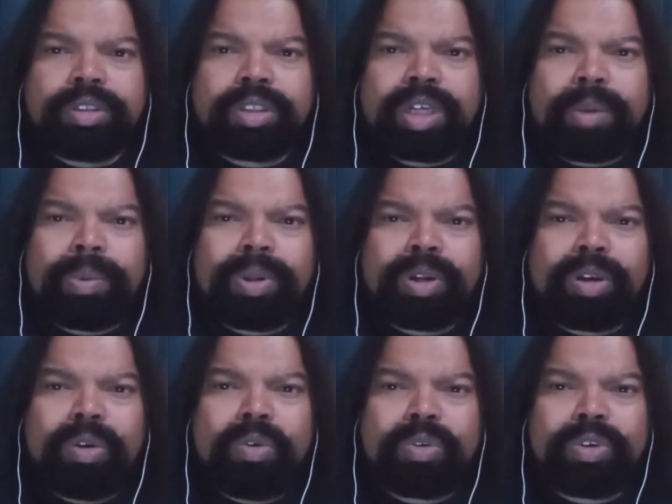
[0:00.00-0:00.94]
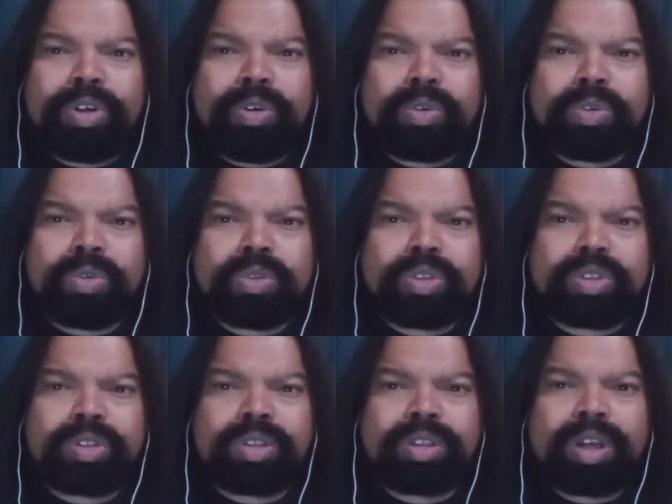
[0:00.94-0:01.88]
a couple of the local
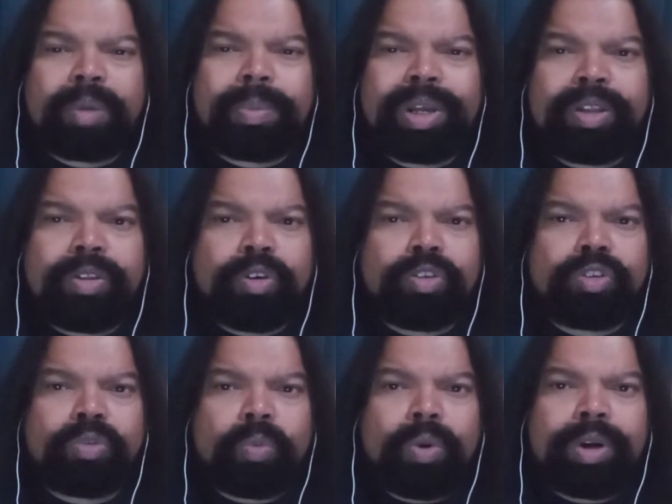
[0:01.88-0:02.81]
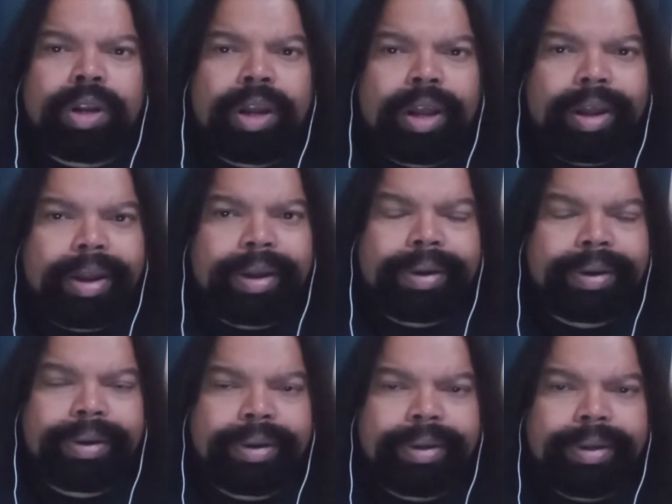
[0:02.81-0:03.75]
yokels. I mean, there's this one guy
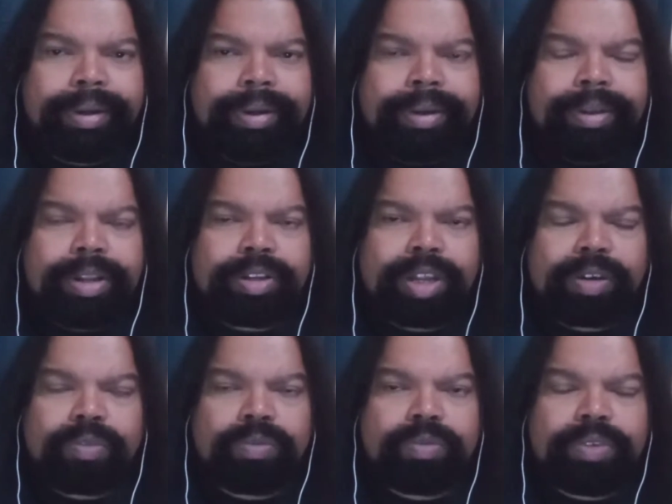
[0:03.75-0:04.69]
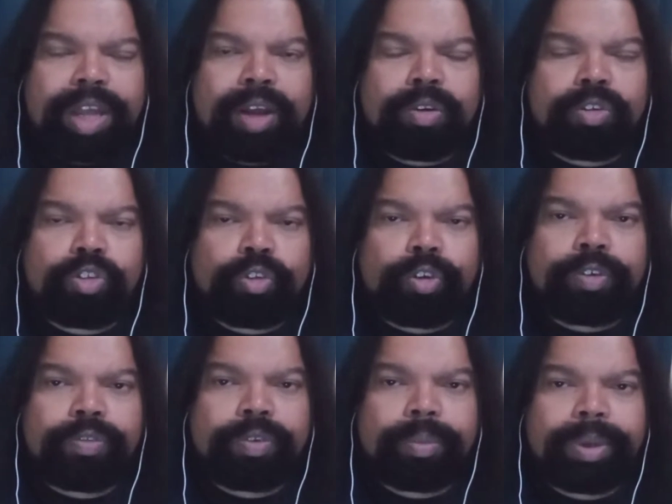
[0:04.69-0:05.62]
that's like down the
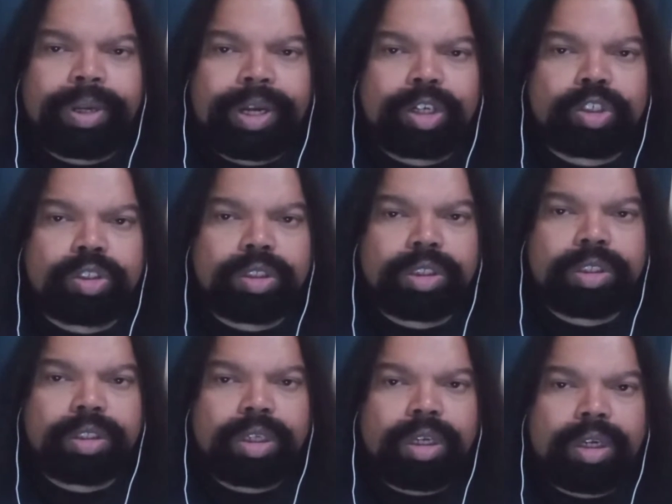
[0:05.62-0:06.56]
street from me, actually.